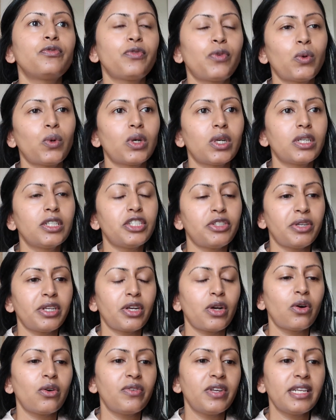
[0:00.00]
for
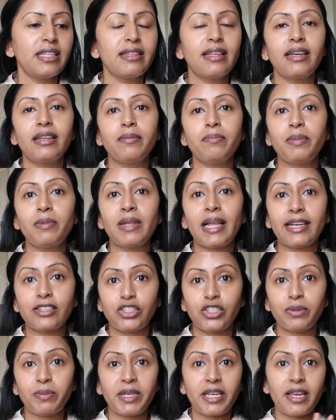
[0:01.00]
during COVID, and then
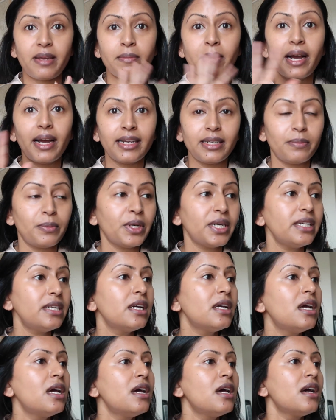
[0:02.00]
last year became hybrid
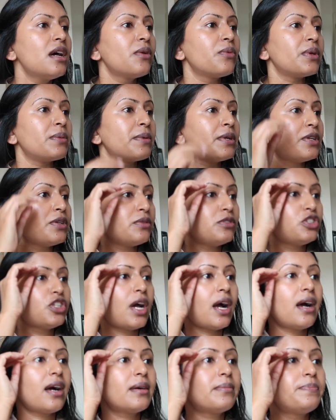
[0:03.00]
with my new
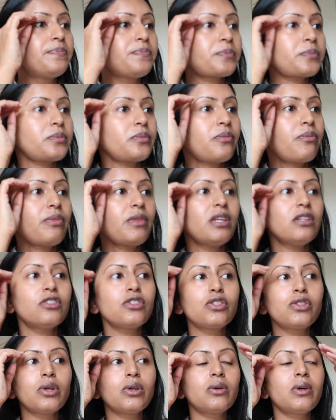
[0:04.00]
job.
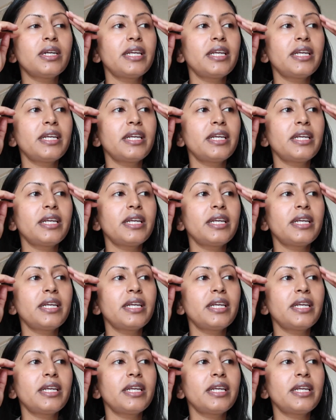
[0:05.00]
So